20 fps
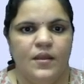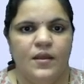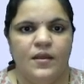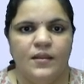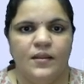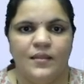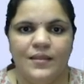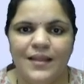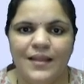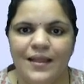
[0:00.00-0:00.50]

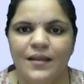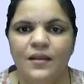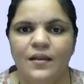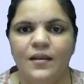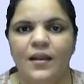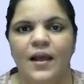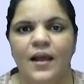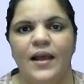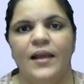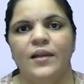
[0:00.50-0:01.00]
Then
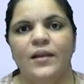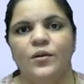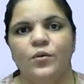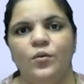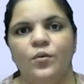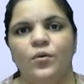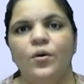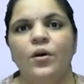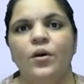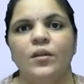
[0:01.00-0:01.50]
I'll go
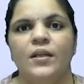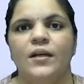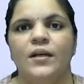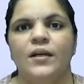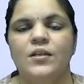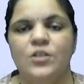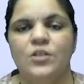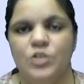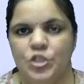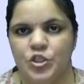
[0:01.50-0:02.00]
on the
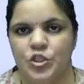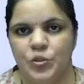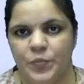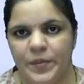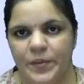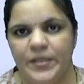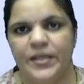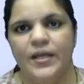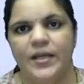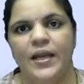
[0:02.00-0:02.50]

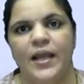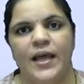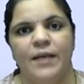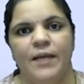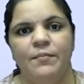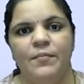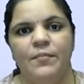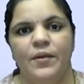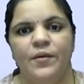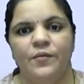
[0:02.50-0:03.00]
Jupyter Lab
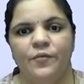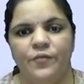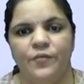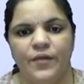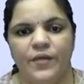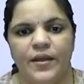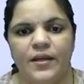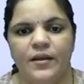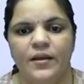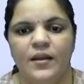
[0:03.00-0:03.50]

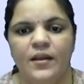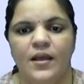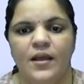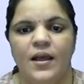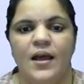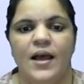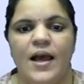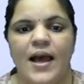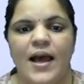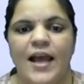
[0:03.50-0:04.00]
where
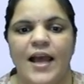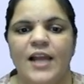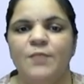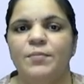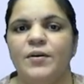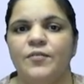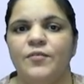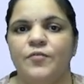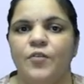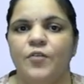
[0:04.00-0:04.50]
I'll
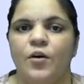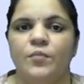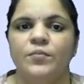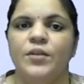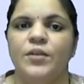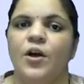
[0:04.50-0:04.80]
perform the